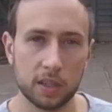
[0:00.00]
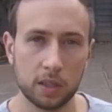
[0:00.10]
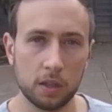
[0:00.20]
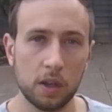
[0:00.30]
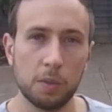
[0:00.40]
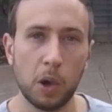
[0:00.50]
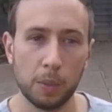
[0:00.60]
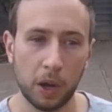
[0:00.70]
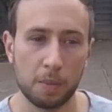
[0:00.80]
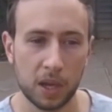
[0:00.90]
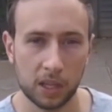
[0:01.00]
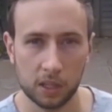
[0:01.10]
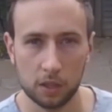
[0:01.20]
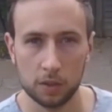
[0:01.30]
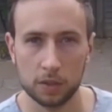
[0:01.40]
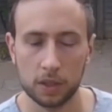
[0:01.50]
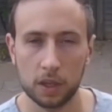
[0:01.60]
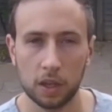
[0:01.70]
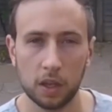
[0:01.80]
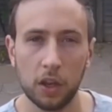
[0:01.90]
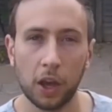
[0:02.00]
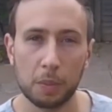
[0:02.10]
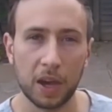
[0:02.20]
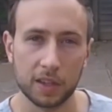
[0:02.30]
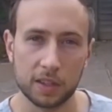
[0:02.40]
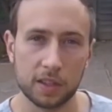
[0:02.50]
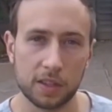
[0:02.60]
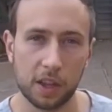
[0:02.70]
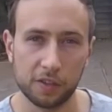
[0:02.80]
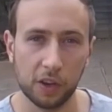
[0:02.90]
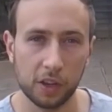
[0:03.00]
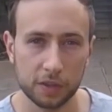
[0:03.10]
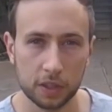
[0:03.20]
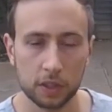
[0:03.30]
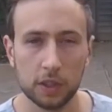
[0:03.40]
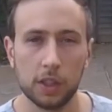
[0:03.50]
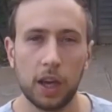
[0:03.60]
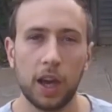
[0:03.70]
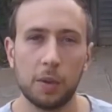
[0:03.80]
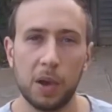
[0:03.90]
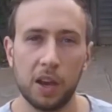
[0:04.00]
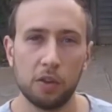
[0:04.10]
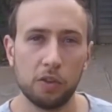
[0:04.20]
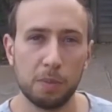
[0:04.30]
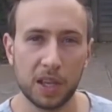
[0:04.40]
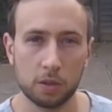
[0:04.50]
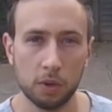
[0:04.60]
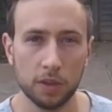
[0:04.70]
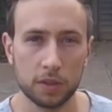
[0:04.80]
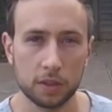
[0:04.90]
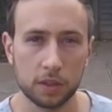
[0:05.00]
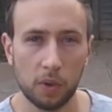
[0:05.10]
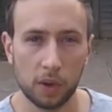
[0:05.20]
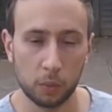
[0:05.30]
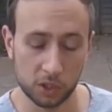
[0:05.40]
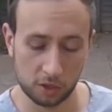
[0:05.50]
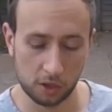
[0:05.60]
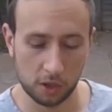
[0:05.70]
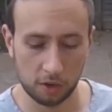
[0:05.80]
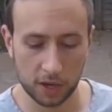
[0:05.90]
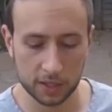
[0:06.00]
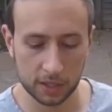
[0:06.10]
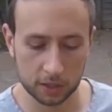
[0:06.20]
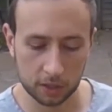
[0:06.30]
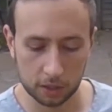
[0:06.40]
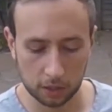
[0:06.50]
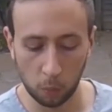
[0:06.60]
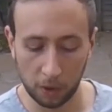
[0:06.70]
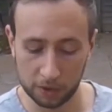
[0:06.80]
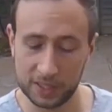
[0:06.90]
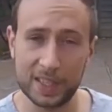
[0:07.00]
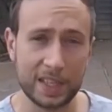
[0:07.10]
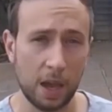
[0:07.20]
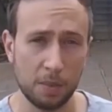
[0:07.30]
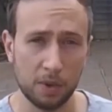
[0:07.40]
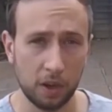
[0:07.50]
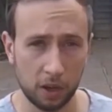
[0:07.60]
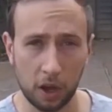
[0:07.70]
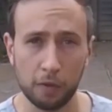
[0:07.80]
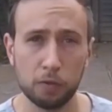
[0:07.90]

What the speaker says: So at the moment, I mainly use Nike Pegasus 35s and a pair of Meta Runs, which are ASICs, whereas these came in a